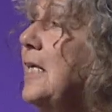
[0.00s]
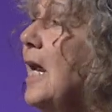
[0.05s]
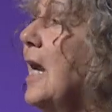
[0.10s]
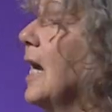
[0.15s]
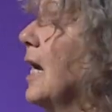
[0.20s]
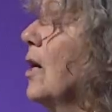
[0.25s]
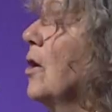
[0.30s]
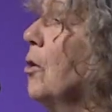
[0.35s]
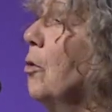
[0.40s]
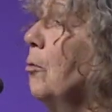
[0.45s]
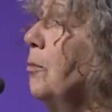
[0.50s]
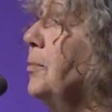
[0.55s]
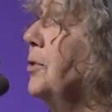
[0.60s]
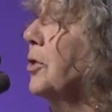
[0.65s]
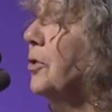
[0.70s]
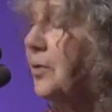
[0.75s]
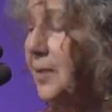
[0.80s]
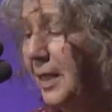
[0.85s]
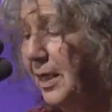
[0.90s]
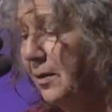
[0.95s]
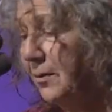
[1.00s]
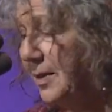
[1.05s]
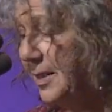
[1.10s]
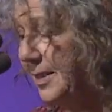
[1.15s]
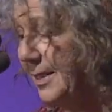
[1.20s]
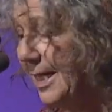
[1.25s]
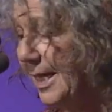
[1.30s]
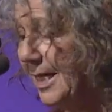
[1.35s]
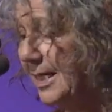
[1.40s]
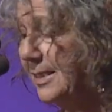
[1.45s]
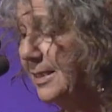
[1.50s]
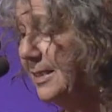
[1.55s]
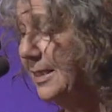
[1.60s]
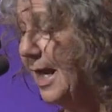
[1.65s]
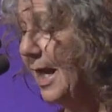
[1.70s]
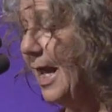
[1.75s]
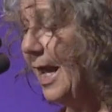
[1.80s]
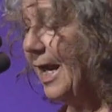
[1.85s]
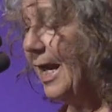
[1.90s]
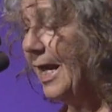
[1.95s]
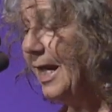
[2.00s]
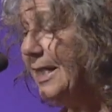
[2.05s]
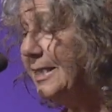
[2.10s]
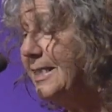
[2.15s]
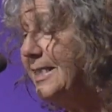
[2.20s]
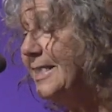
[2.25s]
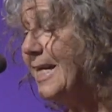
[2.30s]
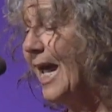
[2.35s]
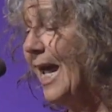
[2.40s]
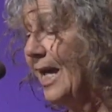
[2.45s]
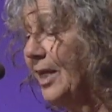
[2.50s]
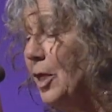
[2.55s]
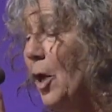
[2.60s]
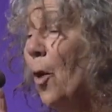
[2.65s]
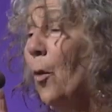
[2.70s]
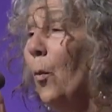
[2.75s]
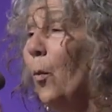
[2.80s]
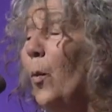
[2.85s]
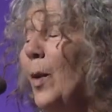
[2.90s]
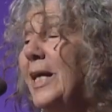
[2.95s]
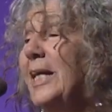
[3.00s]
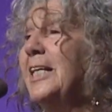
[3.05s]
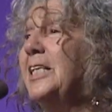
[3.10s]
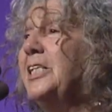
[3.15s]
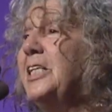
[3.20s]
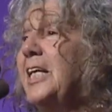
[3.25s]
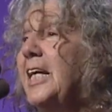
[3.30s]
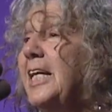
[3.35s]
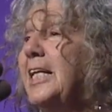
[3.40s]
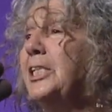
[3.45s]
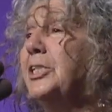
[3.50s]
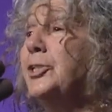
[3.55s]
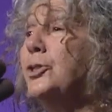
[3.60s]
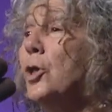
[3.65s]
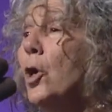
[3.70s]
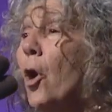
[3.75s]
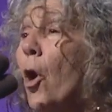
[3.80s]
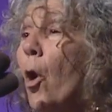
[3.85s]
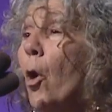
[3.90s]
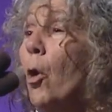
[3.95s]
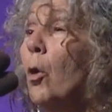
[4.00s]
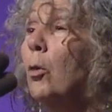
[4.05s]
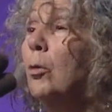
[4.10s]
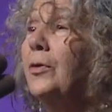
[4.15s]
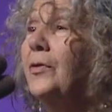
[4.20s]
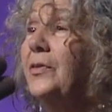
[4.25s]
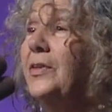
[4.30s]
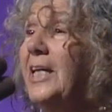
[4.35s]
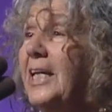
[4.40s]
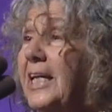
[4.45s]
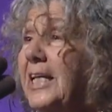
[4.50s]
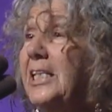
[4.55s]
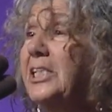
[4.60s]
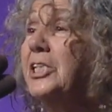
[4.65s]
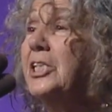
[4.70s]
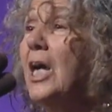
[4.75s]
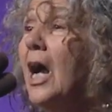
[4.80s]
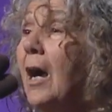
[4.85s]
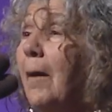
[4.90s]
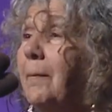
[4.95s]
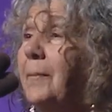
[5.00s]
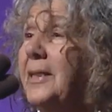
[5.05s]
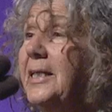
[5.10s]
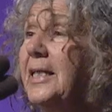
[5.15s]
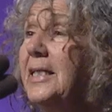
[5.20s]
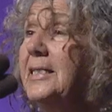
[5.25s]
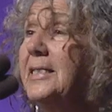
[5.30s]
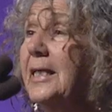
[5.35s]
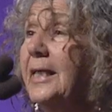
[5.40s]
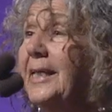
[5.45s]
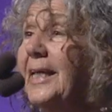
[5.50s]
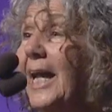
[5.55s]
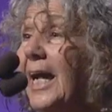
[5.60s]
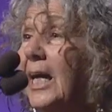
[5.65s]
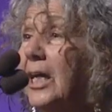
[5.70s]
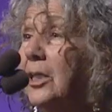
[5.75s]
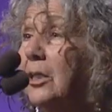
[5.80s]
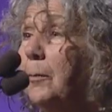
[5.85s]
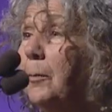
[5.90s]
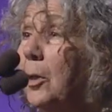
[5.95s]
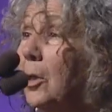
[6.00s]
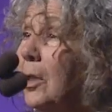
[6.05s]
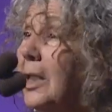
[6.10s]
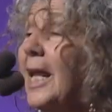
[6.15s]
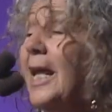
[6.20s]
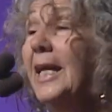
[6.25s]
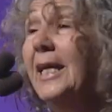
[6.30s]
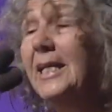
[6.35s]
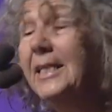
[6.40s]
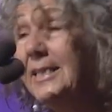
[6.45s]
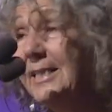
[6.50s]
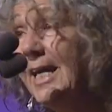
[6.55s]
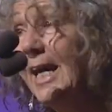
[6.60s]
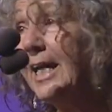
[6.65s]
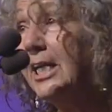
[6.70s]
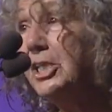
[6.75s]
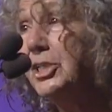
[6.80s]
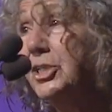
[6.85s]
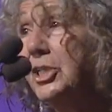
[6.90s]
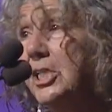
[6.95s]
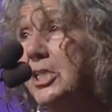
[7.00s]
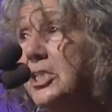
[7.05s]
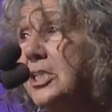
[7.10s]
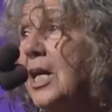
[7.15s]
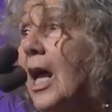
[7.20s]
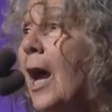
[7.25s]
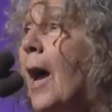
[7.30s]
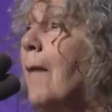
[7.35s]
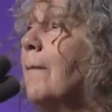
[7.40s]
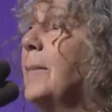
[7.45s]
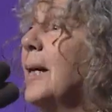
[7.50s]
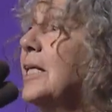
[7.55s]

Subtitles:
I hope you're hearing this, is that we need to hold these companies accountable in Texas, but